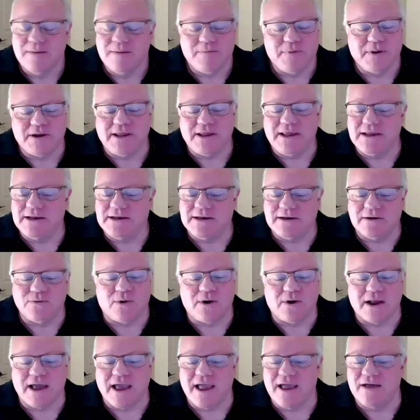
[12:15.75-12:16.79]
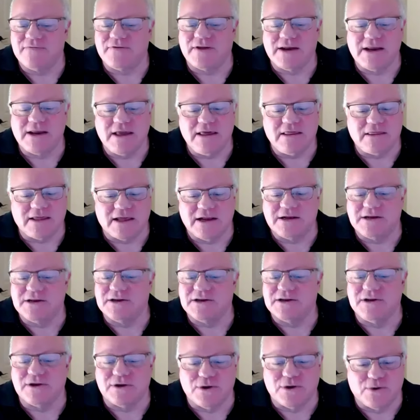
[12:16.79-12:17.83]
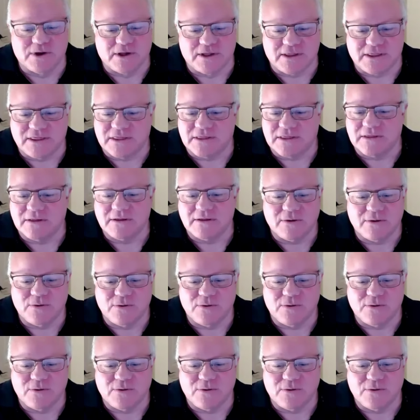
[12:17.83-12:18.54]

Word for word: but he didn't want to have anything to do with